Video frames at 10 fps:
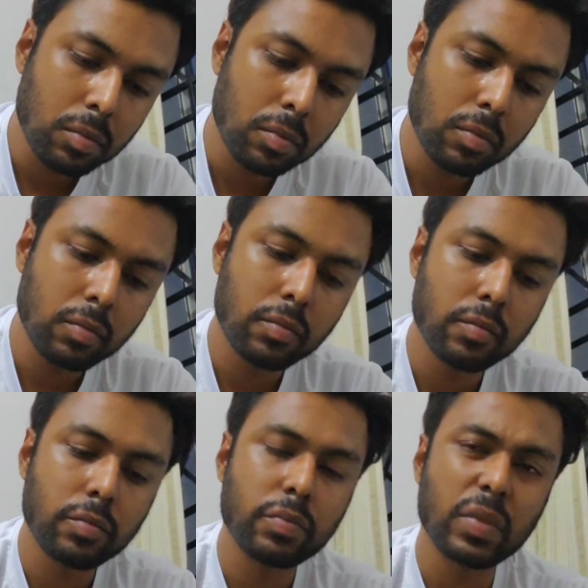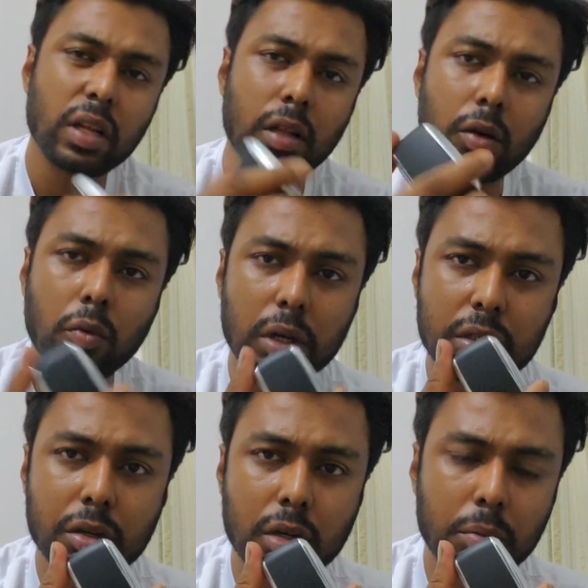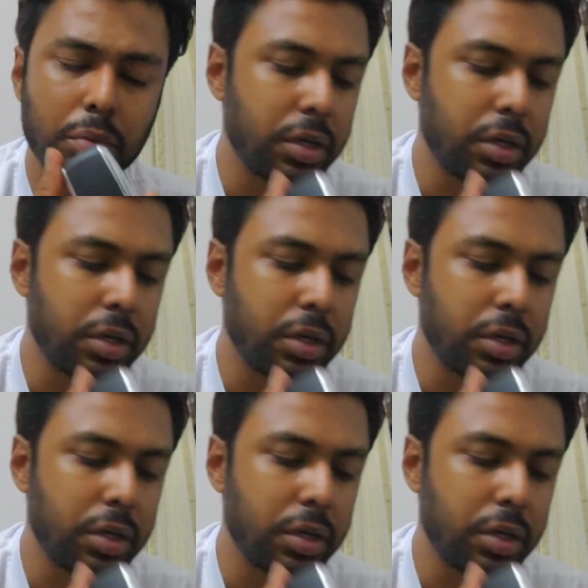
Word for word: Now once you're complete with this,